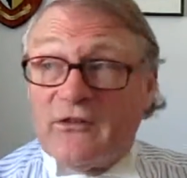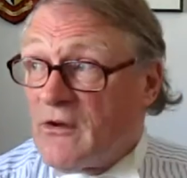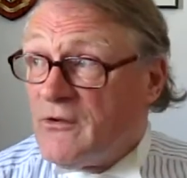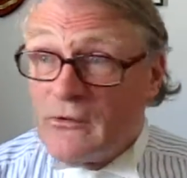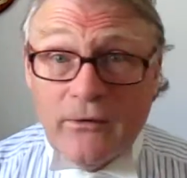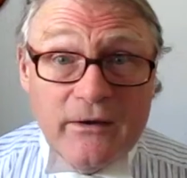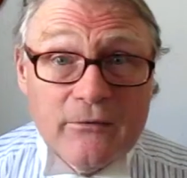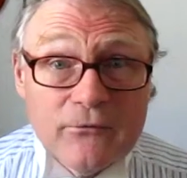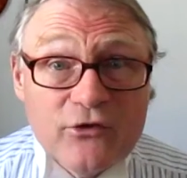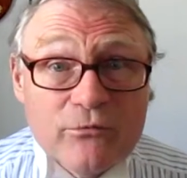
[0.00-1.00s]
as I do here
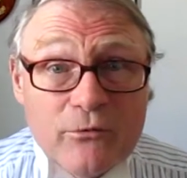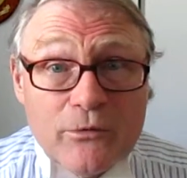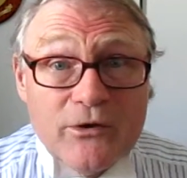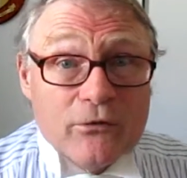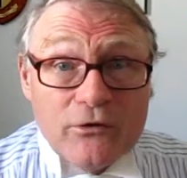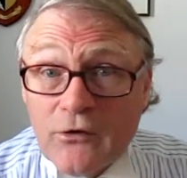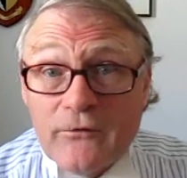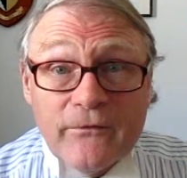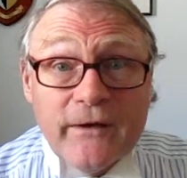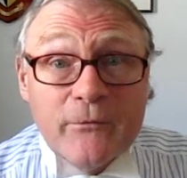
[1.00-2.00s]
in Richmond, where you've got a lot of
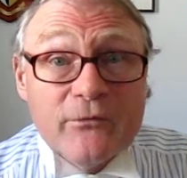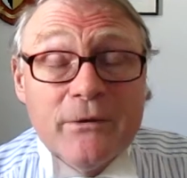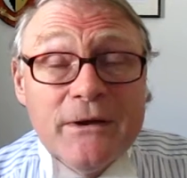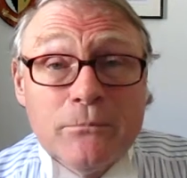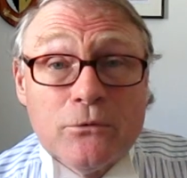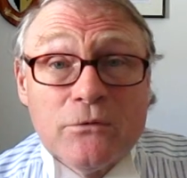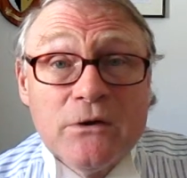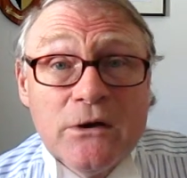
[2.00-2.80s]
famous people.